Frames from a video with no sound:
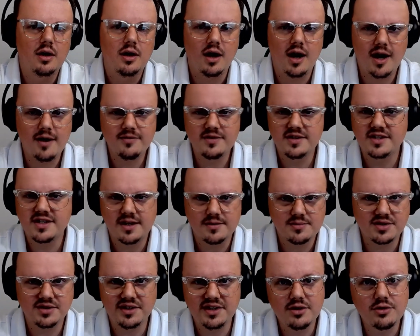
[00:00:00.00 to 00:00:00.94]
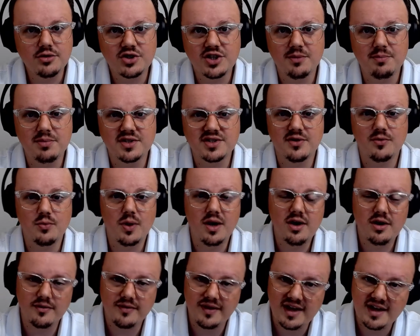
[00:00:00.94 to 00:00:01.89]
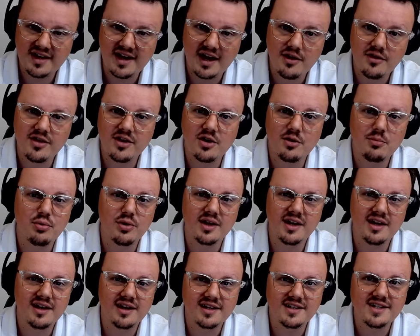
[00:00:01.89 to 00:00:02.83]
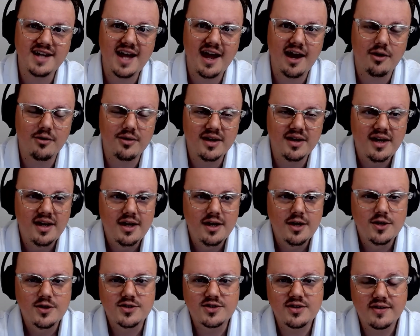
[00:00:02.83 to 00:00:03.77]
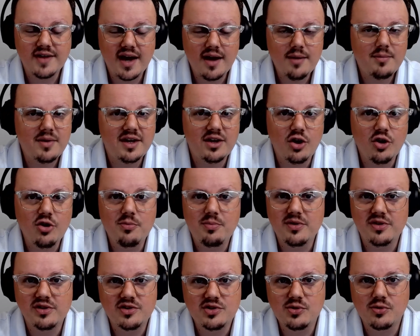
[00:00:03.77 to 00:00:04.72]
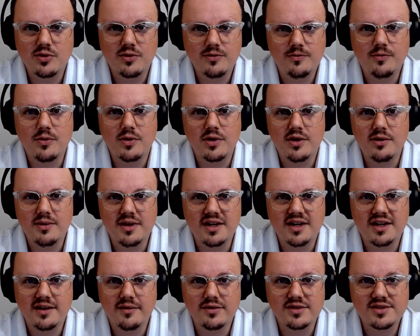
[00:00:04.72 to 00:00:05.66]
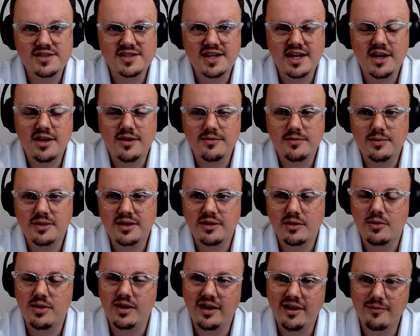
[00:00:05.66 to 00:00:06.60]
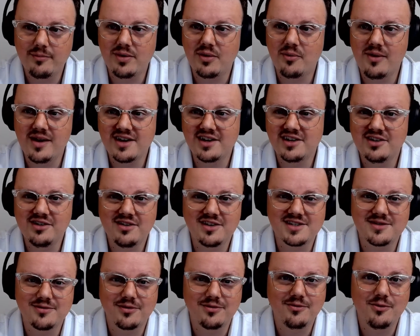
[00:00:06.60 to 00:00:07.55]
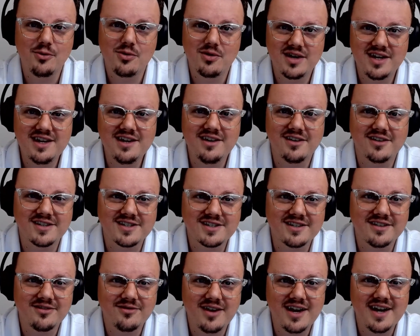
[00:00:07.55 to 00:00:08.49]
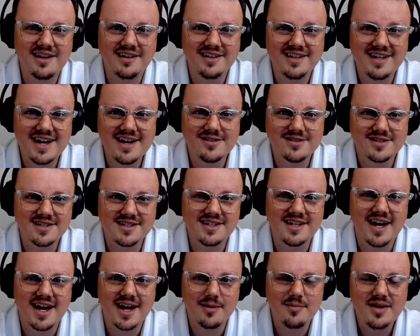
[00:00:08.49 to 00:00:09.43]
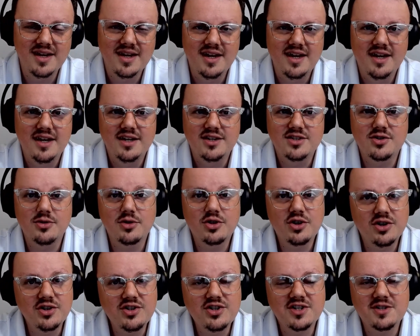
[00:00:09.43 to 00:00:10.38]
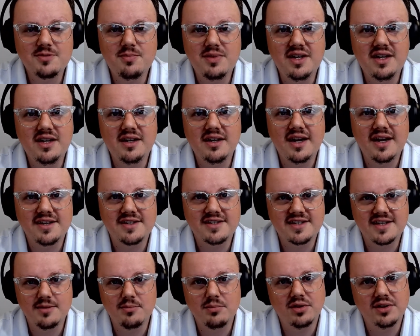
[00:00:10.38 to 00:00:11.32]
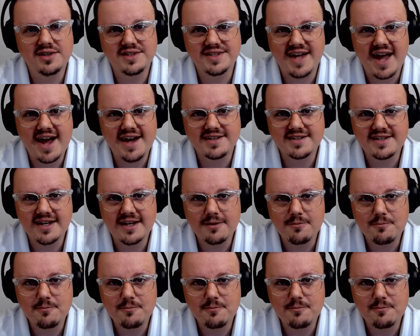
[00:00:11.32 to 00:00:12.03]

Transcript: Oftentimes, leadership is aware of it, and now they're bringing it down. So that might open the door for you in and of itself. You're like, well, I've been wanting to do this for 4 years, so finally now's the time. So it could just be as simple as asking.